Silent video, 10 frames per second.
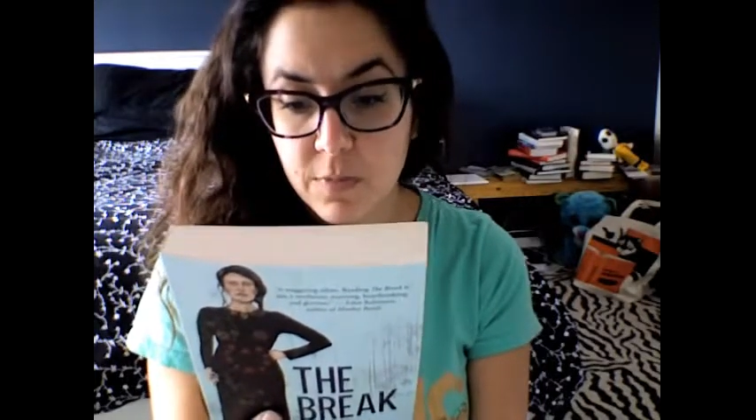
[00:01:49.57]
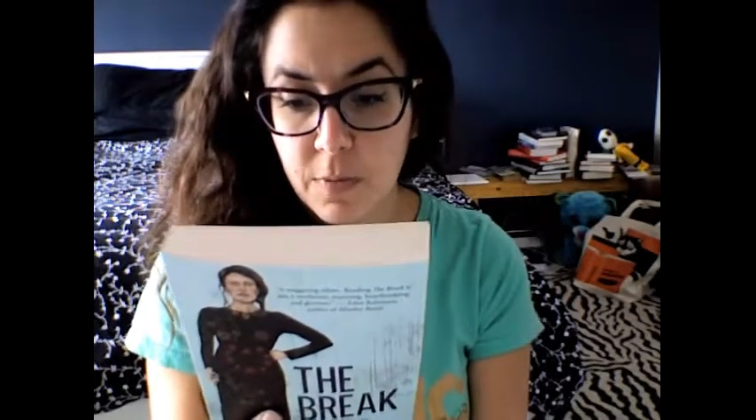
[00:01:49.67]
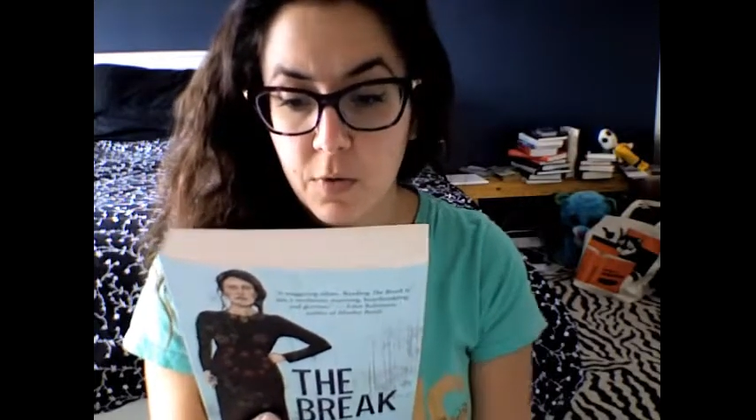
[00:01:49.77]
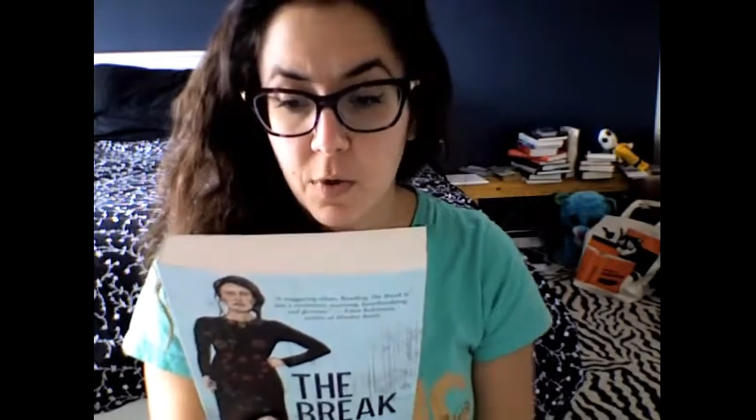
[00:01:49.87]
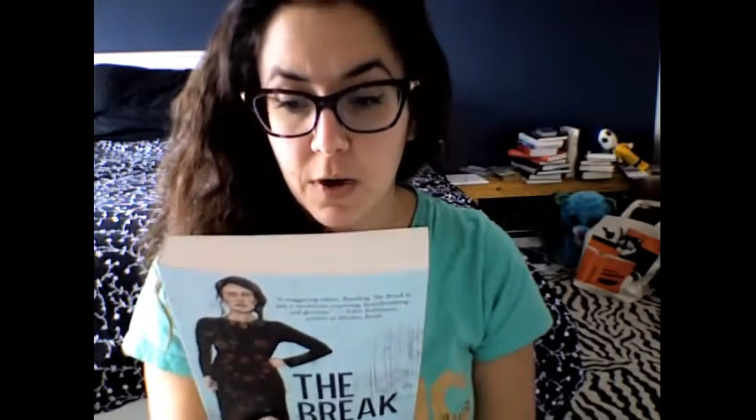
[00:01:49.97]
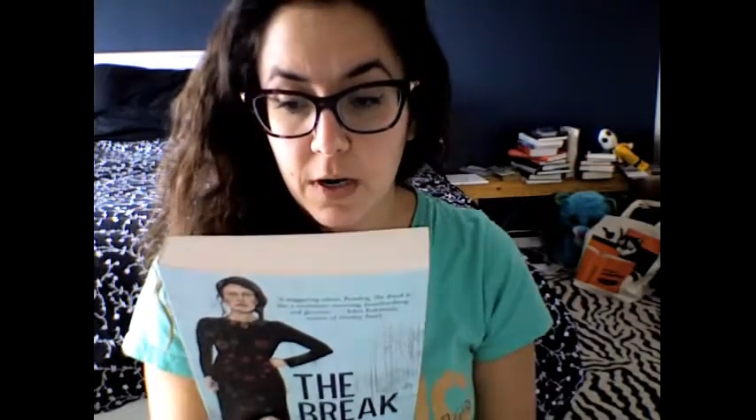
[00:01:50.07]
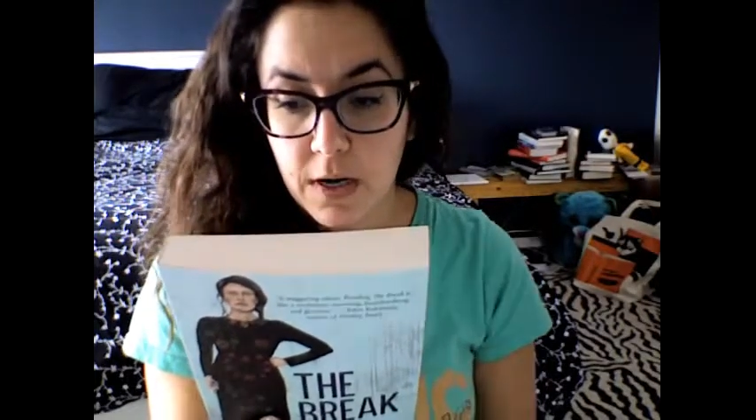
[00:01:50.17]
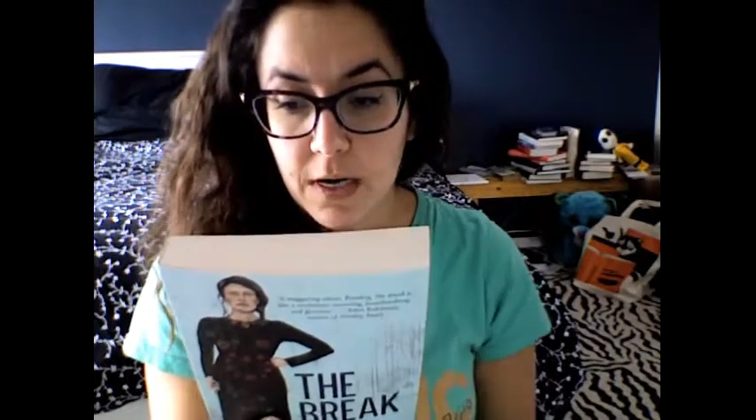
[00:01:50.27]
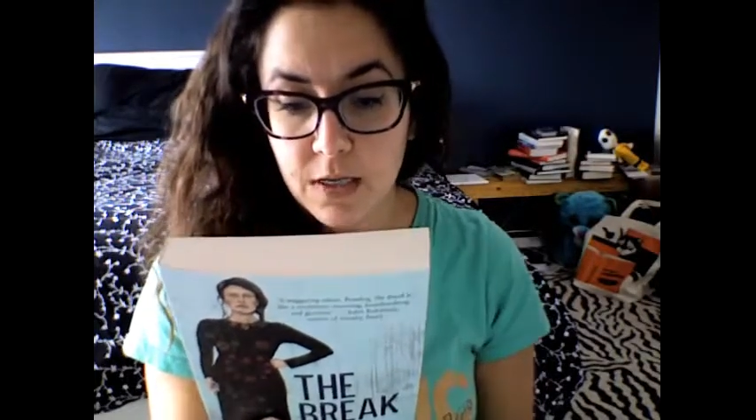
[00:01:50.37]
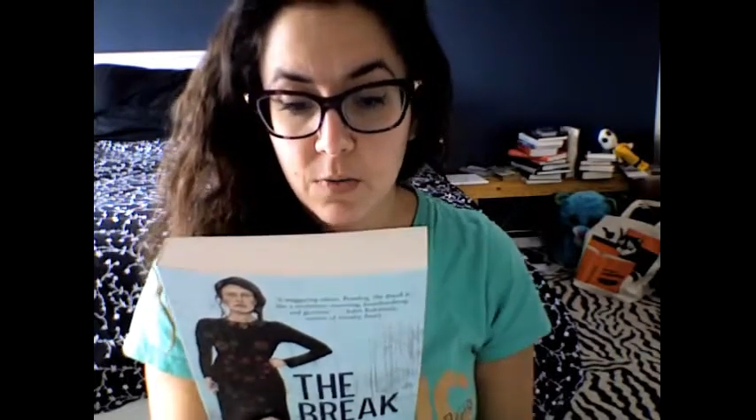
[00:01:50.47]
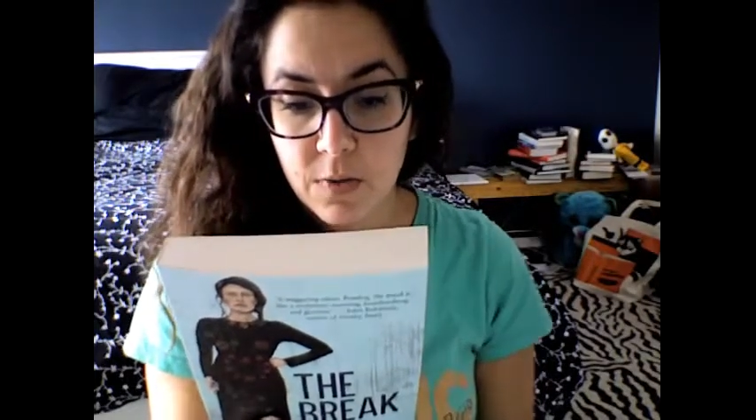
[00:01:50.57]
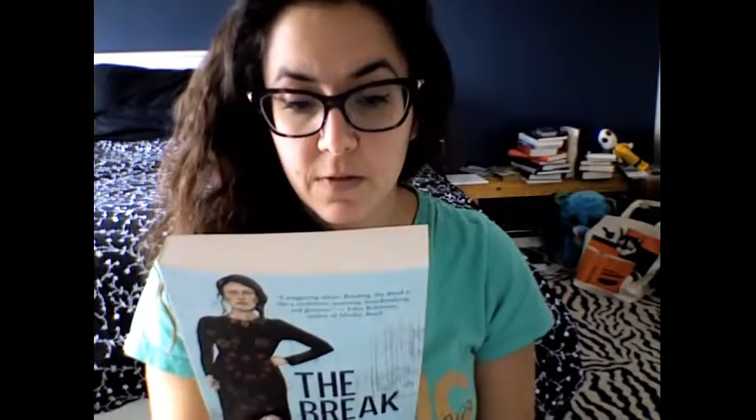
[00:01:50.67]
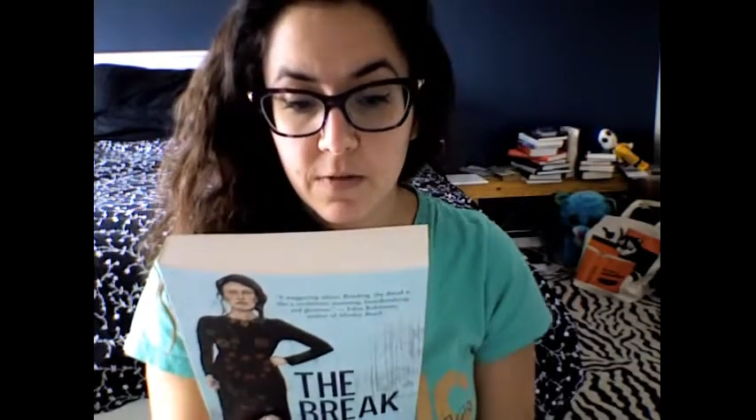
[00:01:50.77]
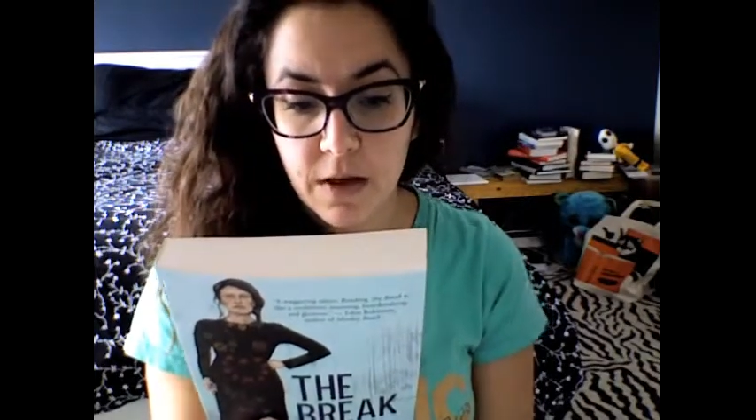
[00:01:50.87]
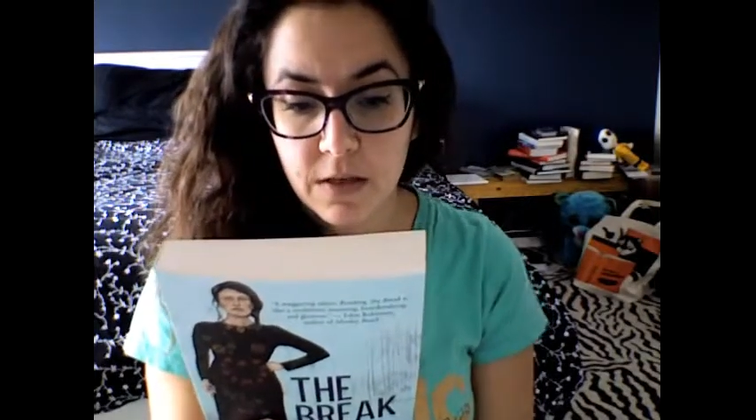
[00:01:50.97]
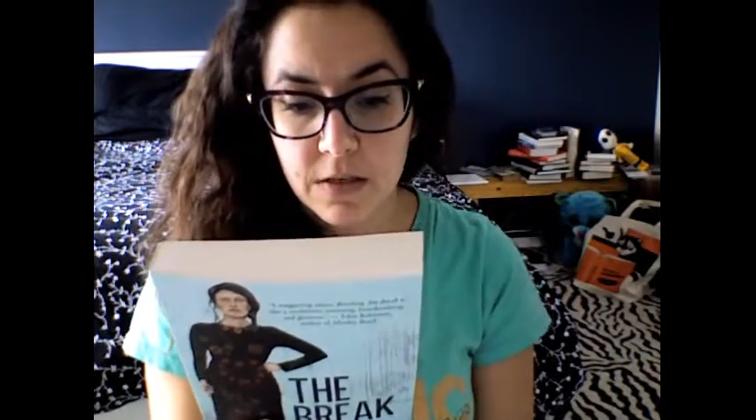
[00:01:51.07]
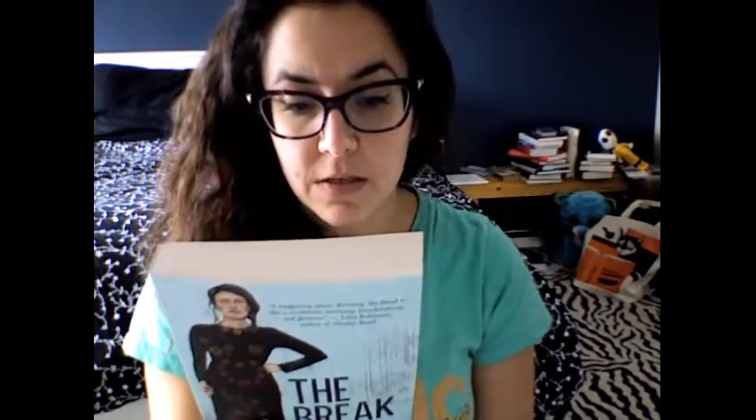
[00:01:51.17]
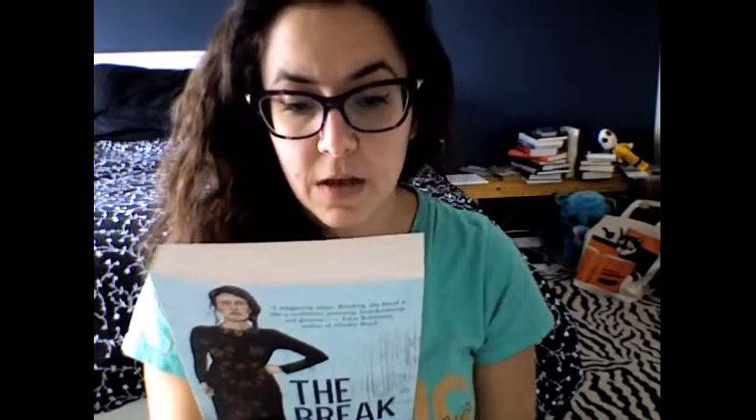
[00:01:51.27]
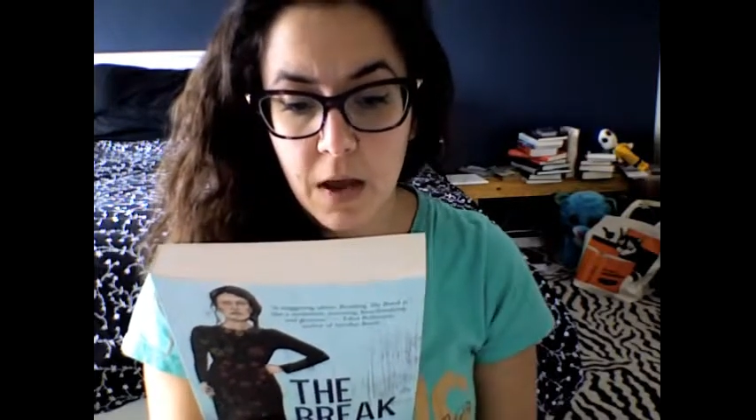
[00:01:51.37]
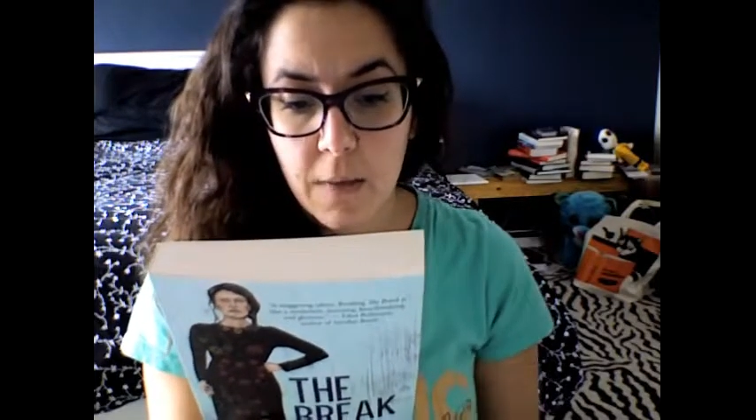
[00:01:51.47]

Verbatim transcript: people who are connected with the violence,